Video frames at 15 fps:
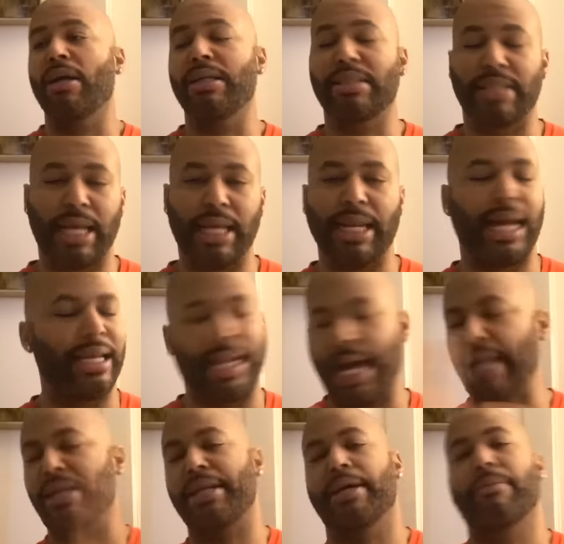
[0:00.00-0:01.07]
in the same,
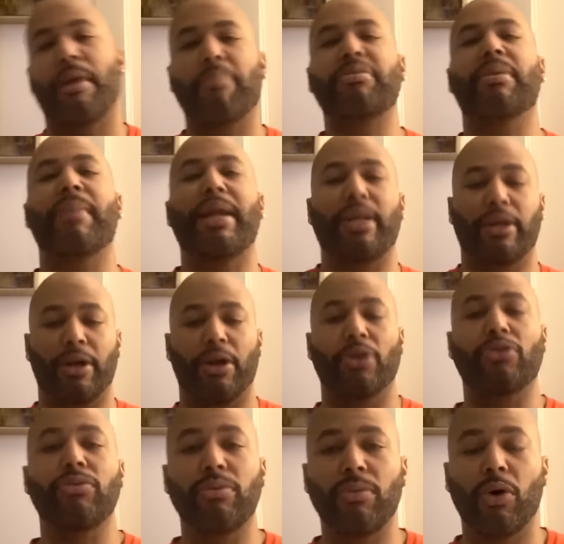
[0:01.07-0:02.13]
not them. I'm talking about the girls
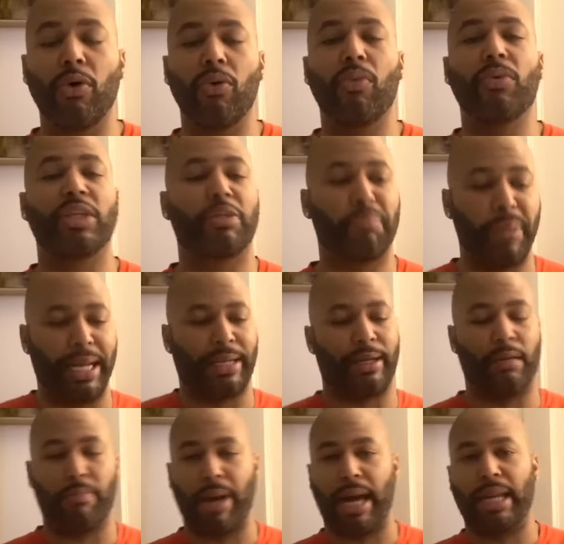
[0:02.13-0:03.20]
who respect
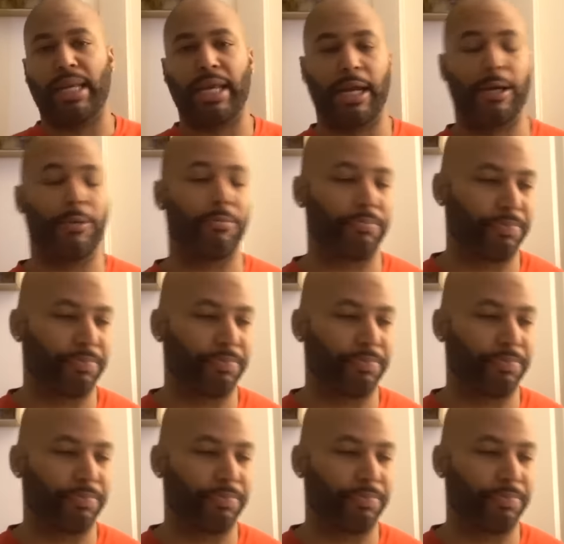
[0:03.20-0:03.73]
their body count.